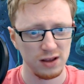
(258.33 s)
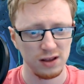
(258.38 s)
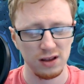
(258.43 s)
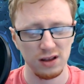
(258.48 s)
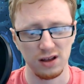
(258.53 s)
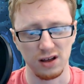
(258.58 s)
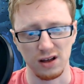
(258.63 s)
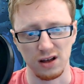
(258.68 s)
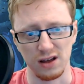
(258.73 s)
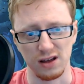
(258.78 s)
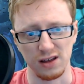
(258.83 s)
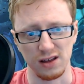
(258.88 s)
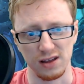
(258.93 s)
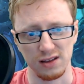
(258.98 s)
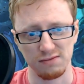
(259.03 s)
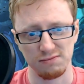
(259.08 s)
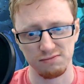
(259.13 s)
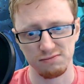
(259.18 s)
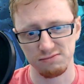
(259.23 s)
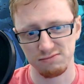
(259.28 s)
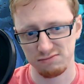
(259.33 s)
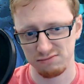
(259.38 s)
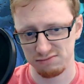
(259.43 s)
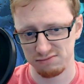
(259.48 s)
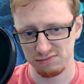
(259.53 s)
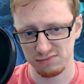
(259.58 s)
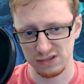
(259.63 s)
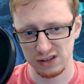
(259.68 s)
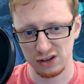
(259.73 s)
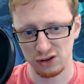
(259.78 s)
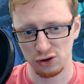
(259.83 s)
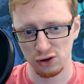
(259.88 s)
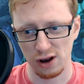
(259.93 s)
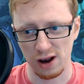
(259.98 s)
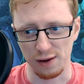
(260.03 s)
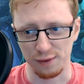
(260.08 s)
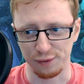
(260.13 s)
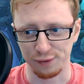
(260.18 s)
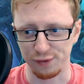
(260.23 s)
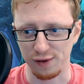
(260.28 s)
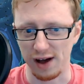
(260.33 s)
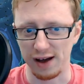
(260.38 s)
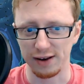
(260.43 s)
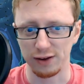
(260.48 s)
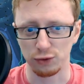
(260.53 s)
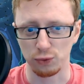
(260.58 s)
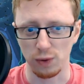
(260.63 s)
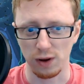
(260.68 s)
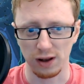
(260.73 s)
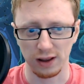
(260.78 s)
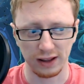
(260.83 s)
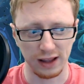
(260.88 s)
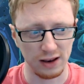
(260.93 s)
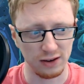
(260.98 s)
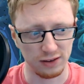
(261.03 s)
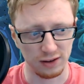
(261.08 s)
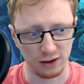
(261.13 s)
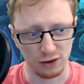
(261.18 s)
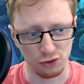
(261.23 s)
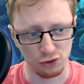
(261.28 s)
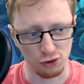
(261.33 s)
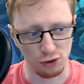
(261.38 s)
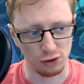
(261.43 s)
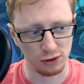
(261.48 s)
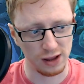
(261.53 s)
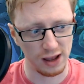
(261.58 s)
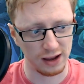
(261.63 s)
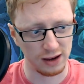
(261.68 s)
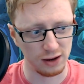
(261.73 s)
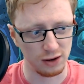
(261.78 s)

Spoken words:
You could have Fan as well against the control deck.